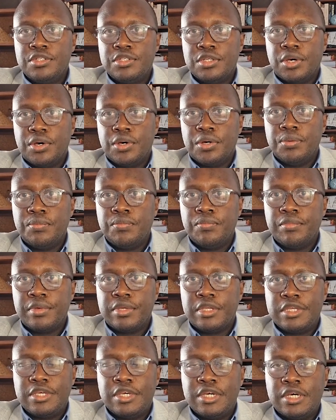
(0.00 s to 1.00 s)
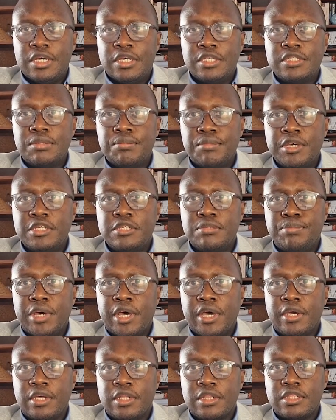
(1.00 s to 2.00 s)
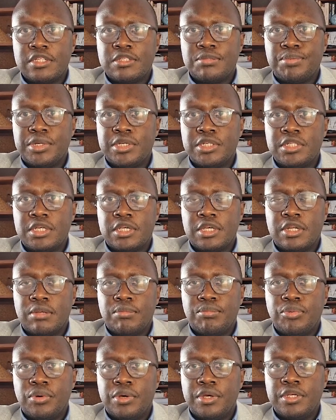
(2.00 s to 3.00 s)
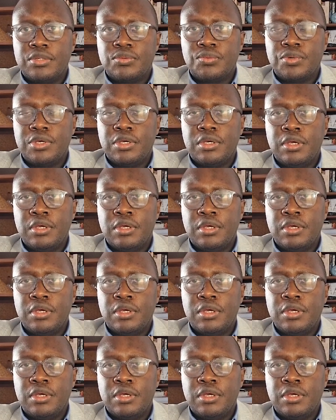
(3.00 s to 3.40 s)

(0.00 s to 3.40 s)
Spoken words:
So, yeah, it's a mixed bag at this particular point.